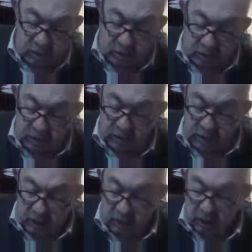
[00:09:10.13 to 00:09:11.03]
may
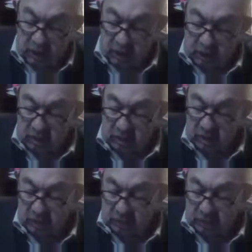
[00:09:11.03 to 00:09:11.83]
make an